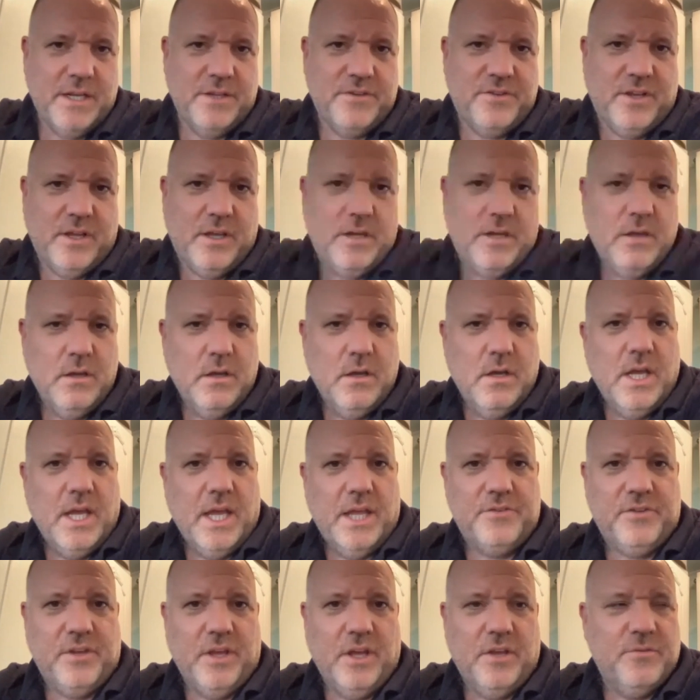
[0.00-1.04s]
Is it
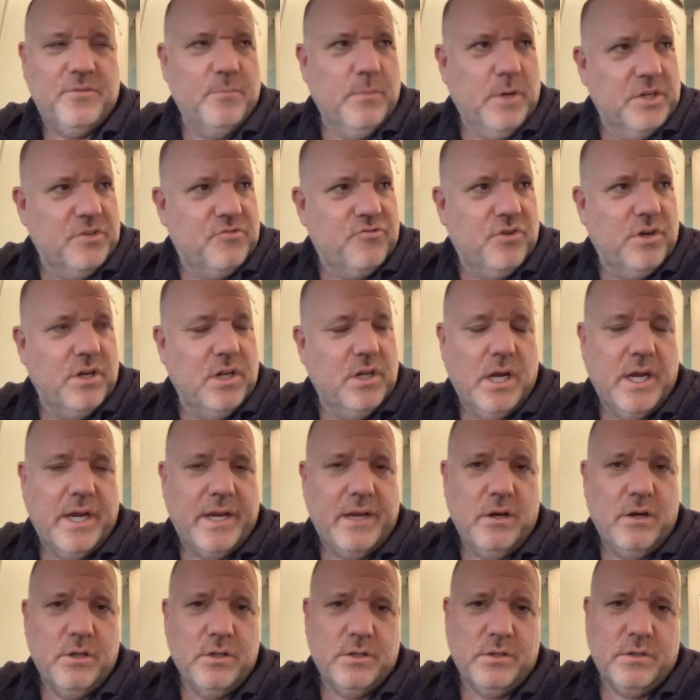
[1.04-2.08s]
as much
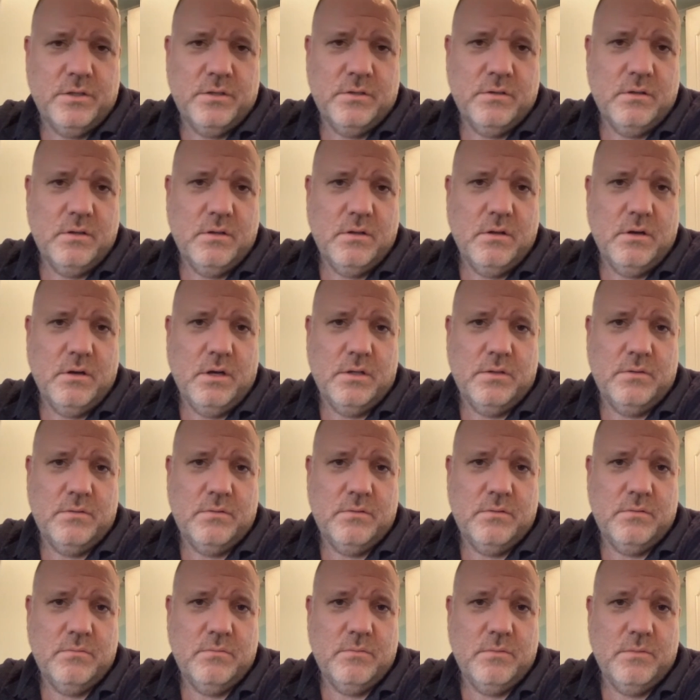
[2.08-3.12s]
relying on
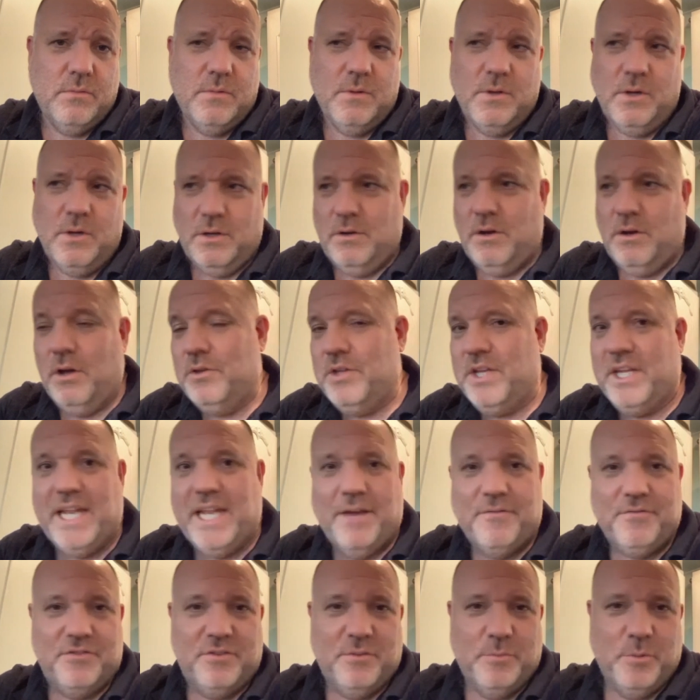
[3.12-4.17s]
the
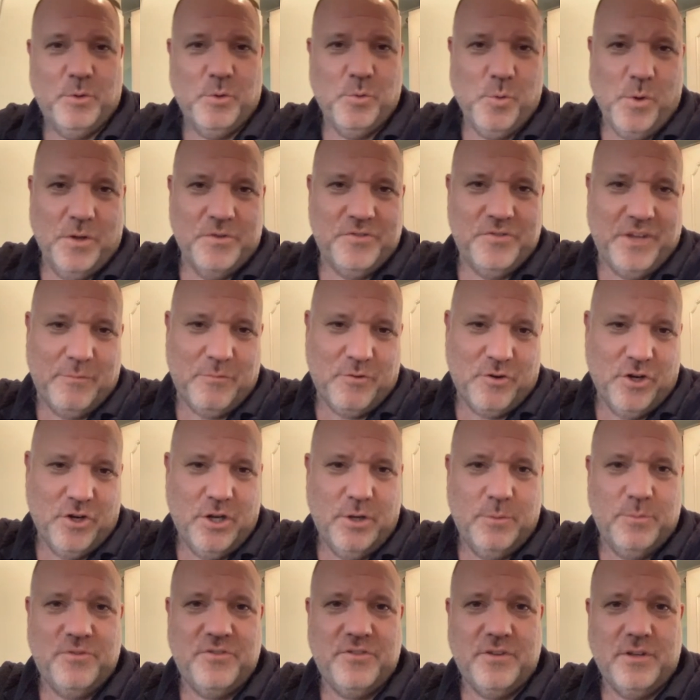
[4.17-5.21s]
inevitable WhatsApp
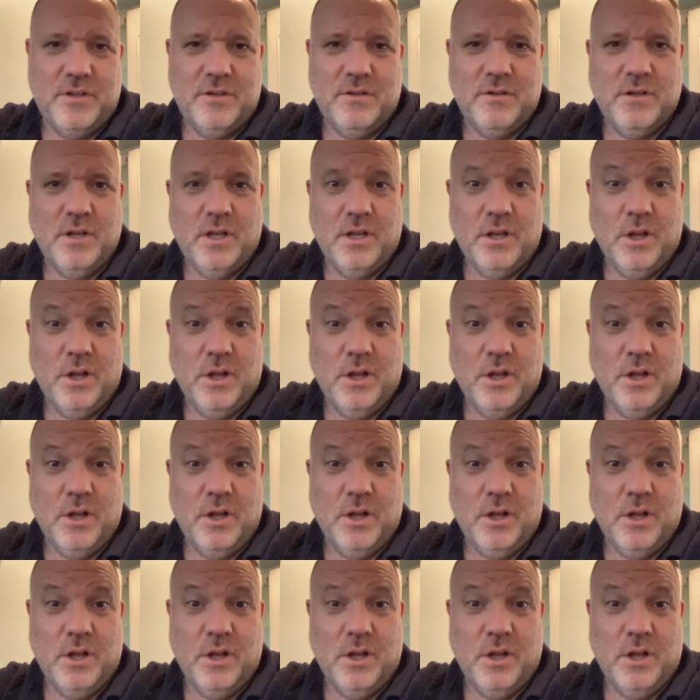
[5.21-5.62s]
groups and